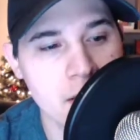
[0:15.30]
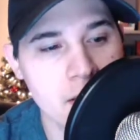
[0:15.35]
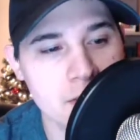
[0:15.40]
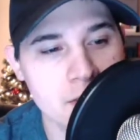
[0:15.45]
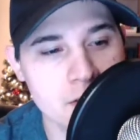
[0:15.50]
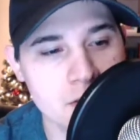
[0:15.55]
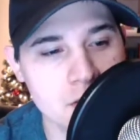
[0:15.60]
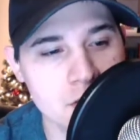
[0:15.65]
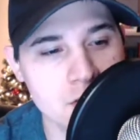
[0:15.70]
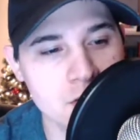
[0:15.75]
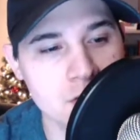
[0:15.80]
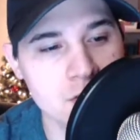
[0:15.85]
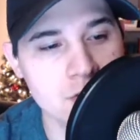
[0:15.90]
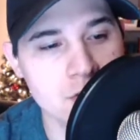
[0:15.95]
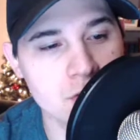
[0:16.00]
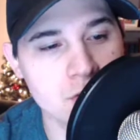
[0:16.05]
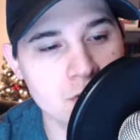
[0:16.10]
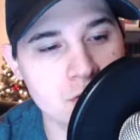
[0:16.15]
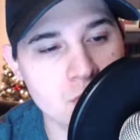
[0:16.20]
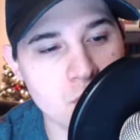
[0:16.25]
The digits
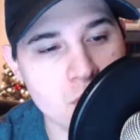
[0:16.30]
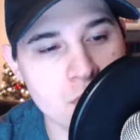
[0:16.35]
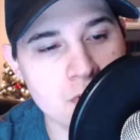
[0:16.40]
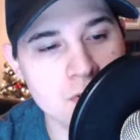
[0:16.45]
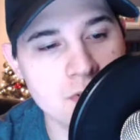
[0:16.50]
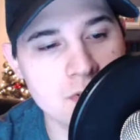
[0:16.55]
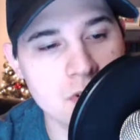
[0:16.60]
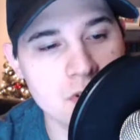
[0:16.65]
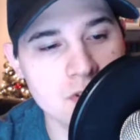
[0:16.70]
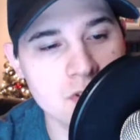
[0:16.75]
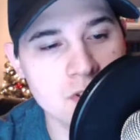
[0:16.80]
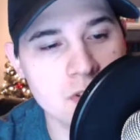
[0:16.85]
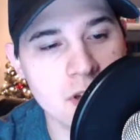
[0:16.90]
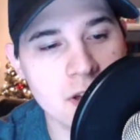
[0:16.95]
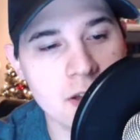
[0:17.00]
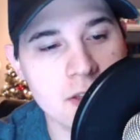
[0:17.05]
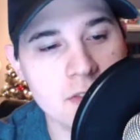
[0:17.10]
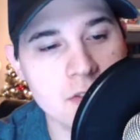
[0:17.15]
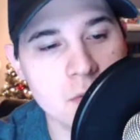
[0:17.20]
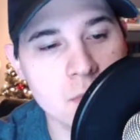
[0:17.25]
are stored such
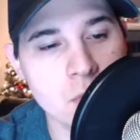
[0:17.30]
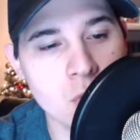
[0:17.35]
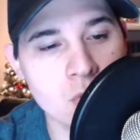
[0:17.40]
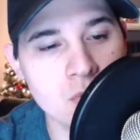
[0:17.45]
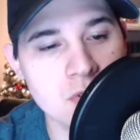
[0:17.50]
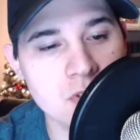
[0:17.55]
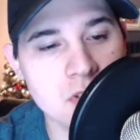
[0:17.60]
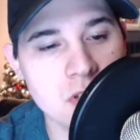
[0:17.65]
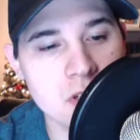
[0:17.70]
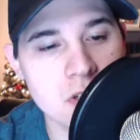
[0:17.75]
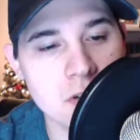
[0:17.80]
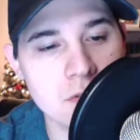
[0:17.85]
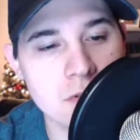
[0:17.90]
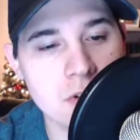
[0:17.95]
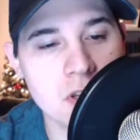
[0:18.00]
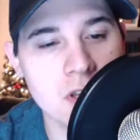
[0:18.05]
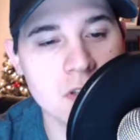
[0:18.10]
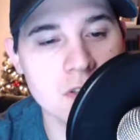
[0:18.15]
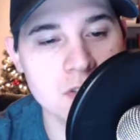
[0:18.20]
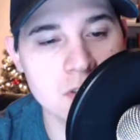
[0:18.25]
that the most
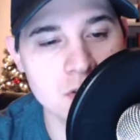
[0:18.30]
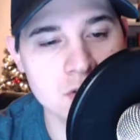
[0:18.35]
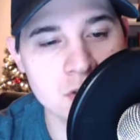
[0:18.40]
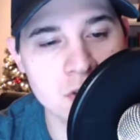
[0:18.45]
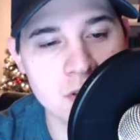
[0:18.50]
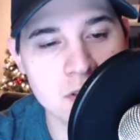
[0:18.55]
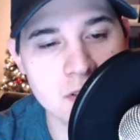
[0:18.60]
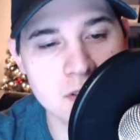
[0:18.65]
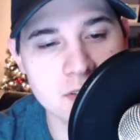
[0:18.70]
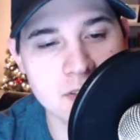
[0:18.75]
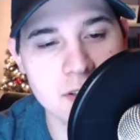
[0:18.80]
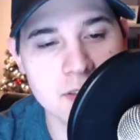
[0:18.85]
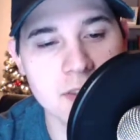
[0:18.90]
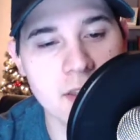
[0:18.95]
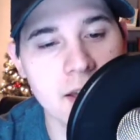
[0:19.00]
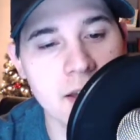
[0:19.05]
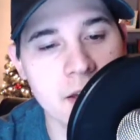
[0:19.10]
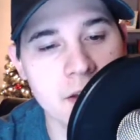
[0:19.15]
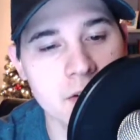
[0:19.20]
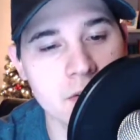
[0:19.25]
significant digit is at the
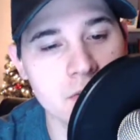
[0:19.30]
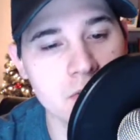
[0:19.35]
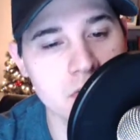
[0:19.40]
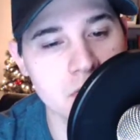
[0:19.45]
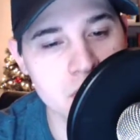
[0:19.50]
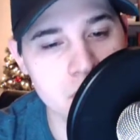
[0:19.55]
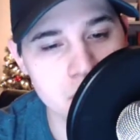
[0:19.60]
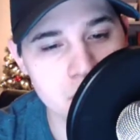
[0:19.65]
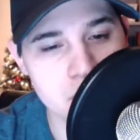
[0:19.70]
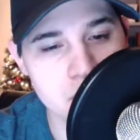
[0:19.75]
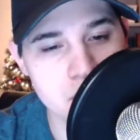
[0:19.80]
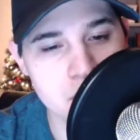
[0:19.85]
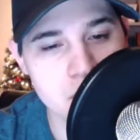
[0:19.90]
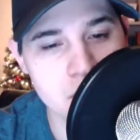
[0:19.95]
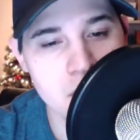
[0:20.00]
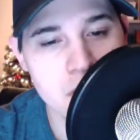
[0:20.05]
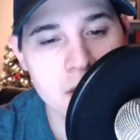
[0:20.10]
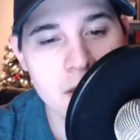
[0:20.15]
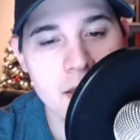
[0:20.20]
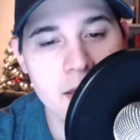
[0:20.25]
head of the list,
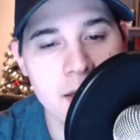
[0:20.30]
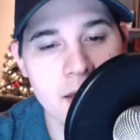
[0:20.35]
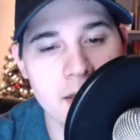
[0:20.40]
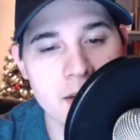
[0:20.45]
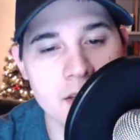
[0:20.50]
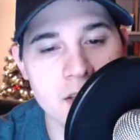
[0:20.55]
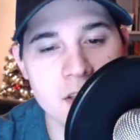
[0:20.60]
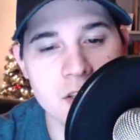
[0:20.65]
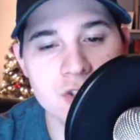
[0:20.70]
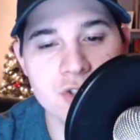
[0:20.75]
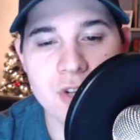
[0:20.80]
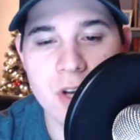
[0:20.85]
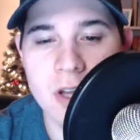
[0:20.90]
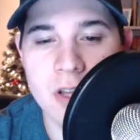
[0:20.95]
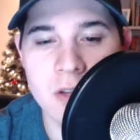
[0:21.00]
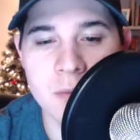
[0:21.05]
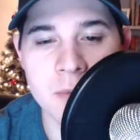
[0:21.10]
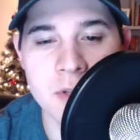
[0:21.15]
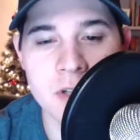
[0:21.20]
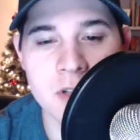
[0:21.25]
and each
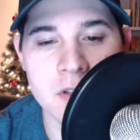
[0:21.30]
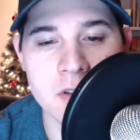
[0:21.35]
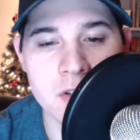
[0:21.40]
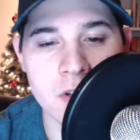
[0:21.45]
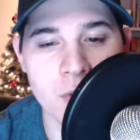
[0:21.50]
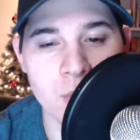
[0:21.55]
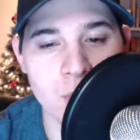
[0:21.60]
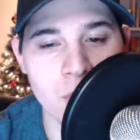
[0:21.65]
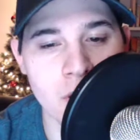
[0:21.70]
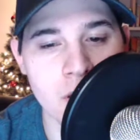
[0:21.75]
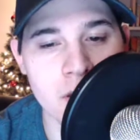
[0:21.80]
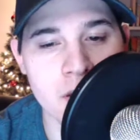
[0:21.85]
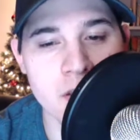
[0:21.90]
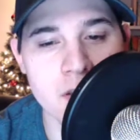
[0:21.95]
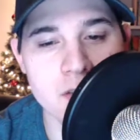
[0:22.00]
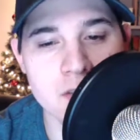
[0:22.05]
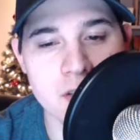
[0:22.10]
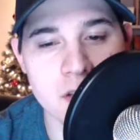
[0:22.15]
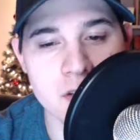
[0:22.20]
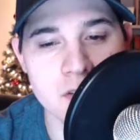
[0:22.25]
element in the array
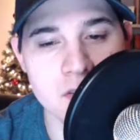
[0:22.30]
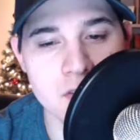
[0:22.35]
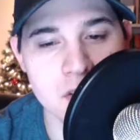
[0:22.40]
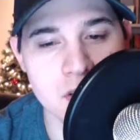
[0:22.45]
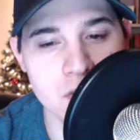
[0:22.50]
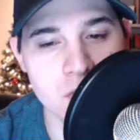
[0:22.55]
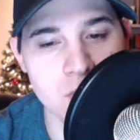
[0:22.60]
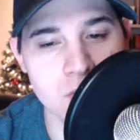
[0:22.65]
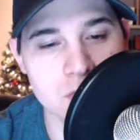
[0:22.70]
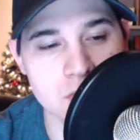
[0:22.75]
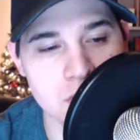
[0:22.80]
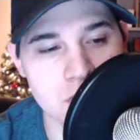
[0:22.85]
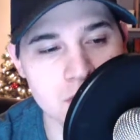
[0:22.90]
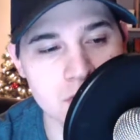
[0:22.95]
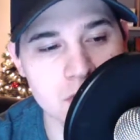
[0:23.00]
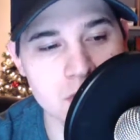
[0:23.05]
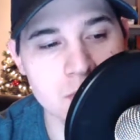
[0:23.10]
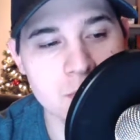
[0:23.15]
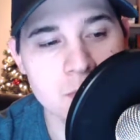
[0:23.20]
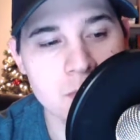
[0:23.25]
contains a single
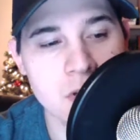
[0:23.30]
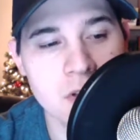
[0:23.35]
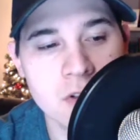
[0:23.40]
digit.